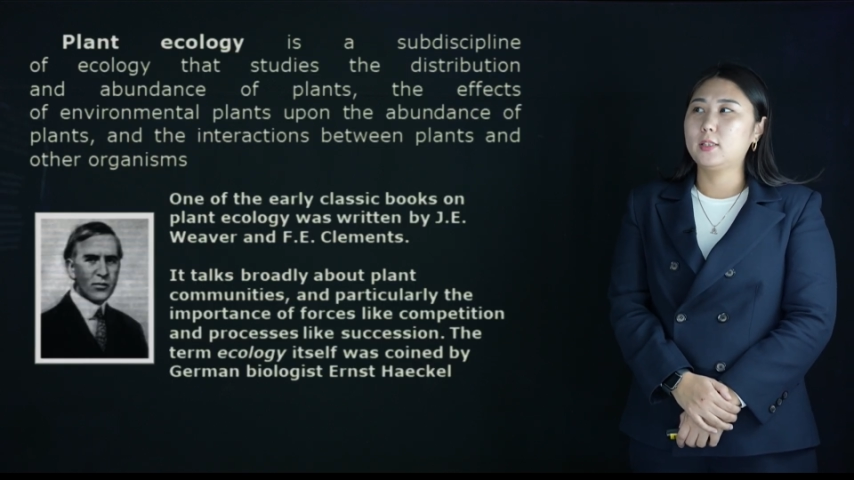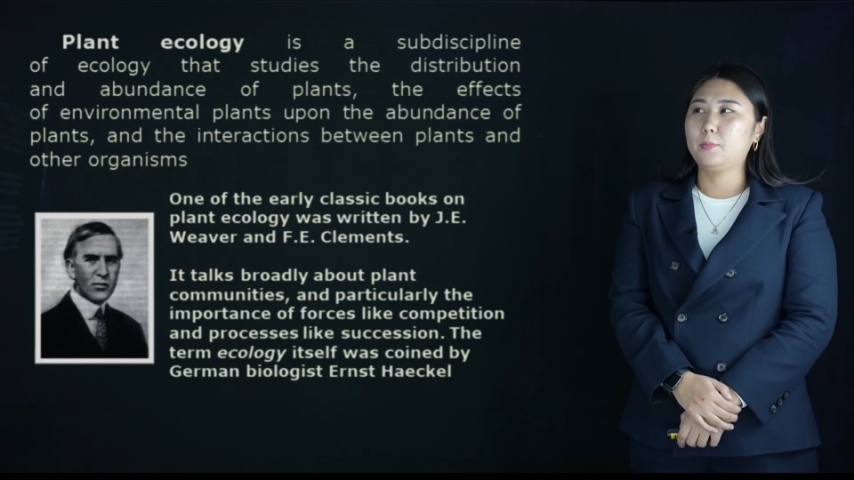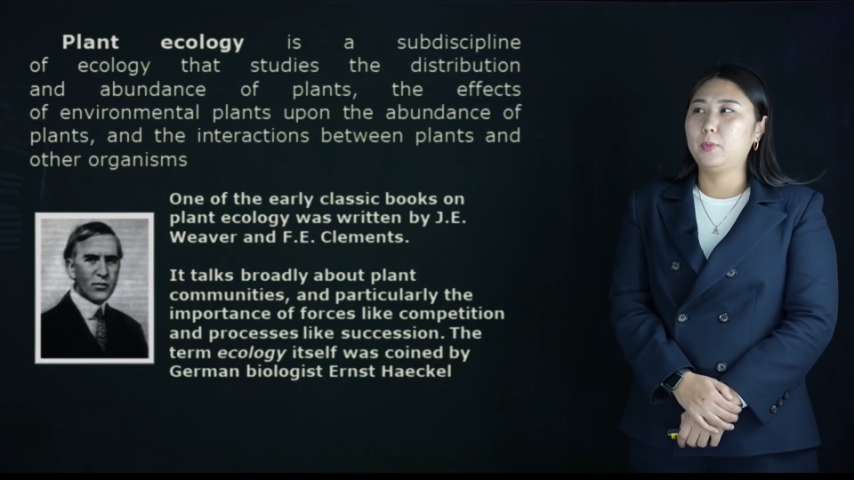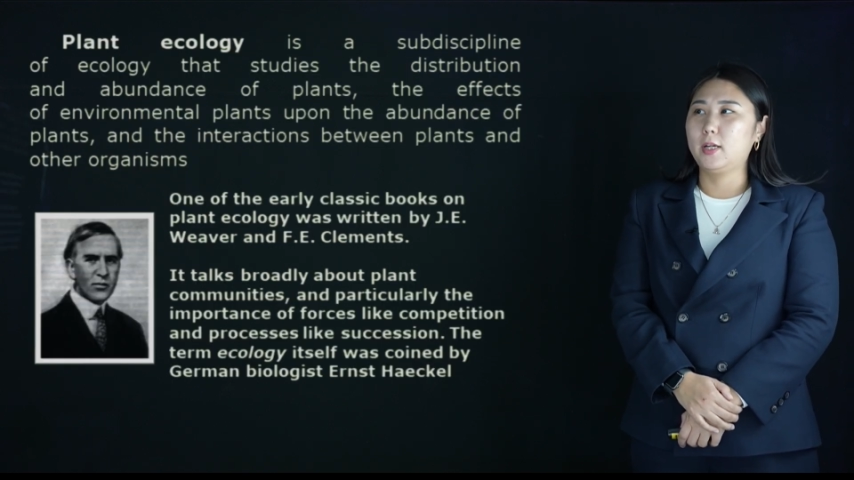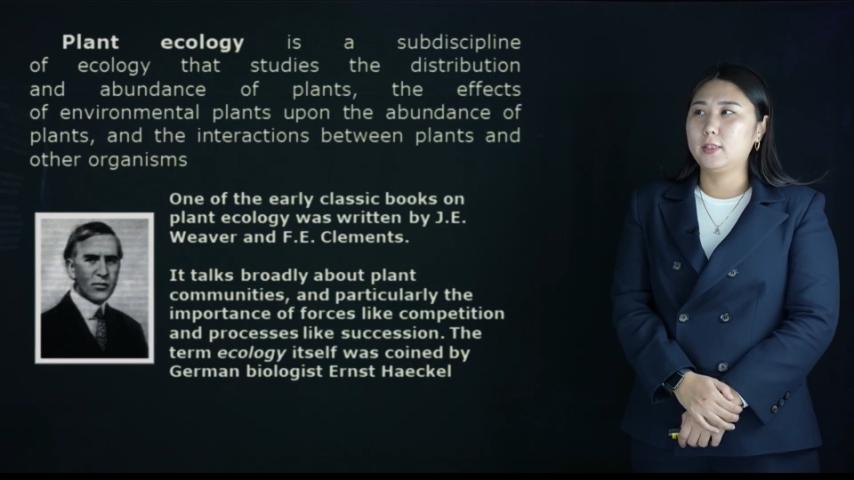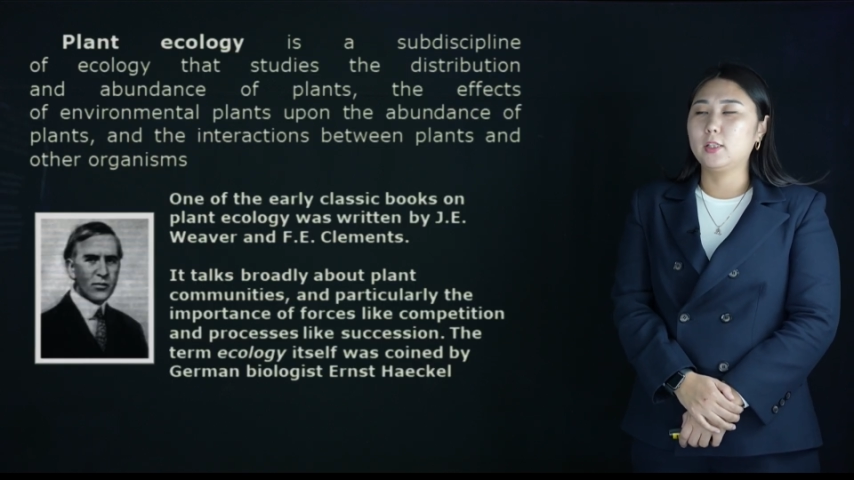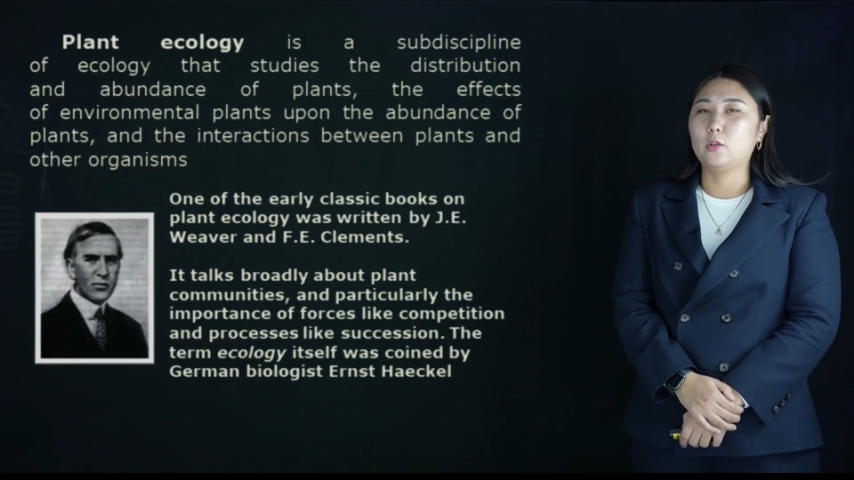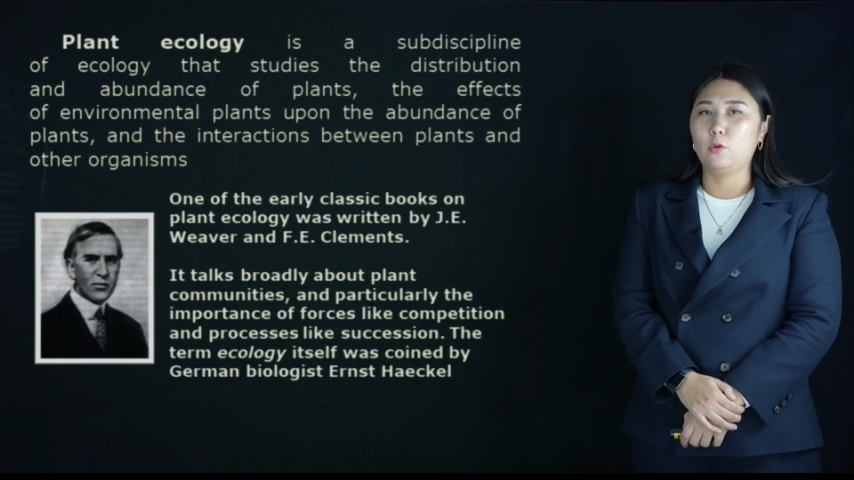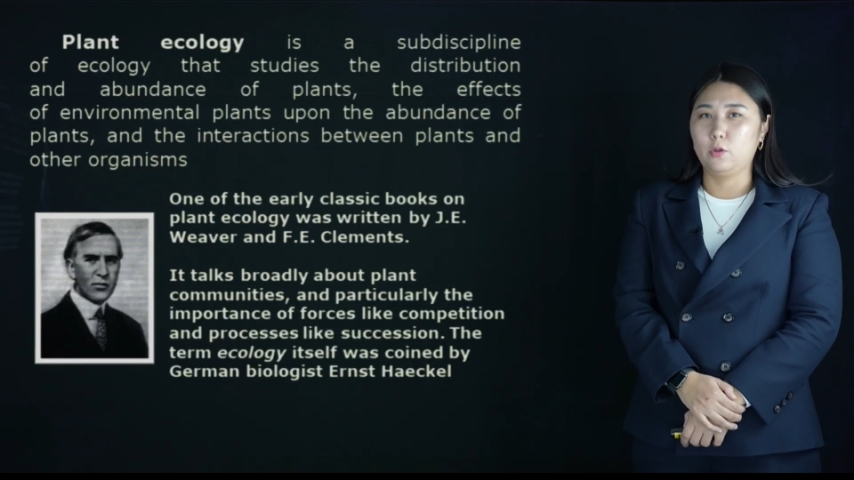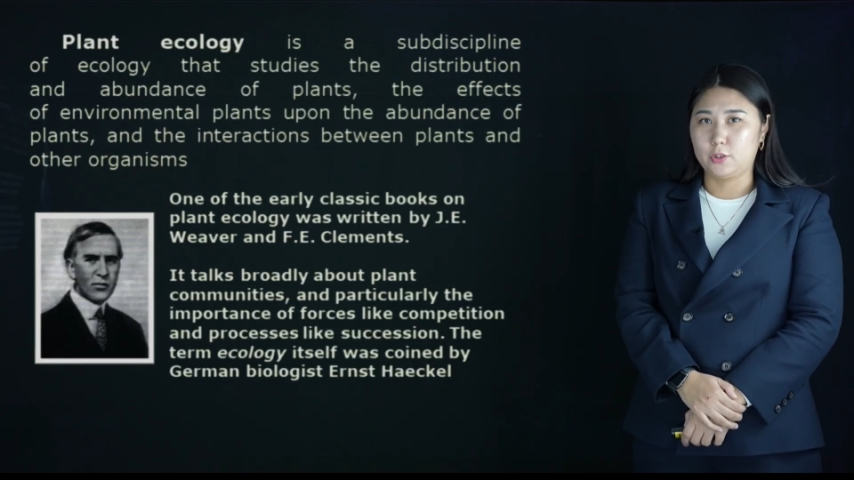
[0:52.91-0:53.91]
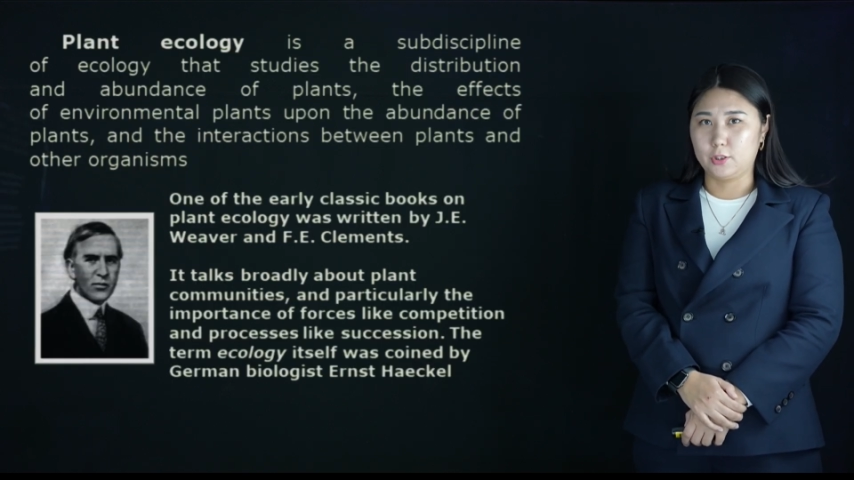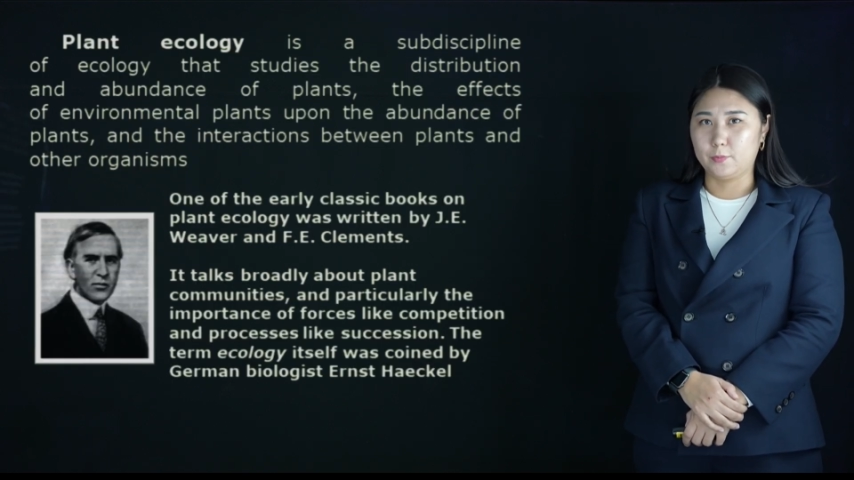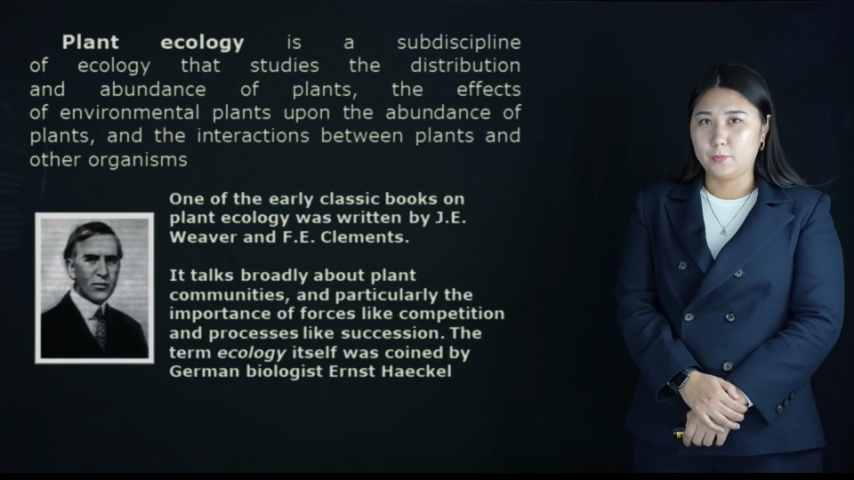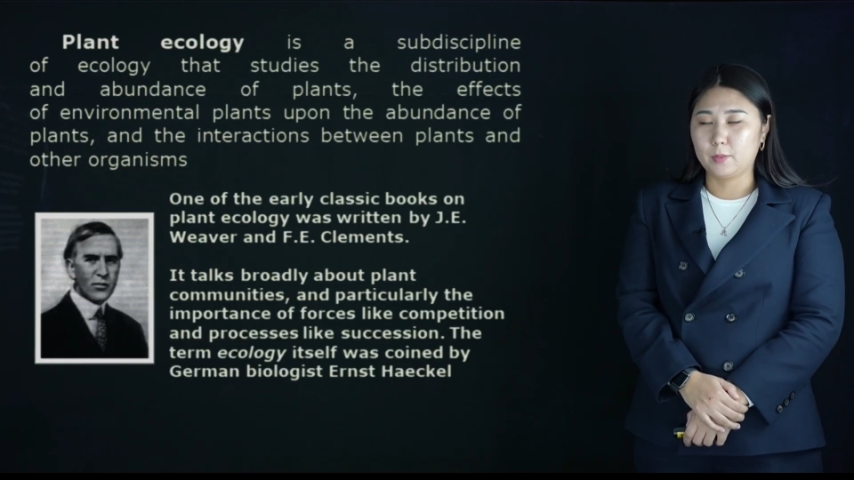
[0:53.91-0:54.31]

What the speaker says: the plant ecology?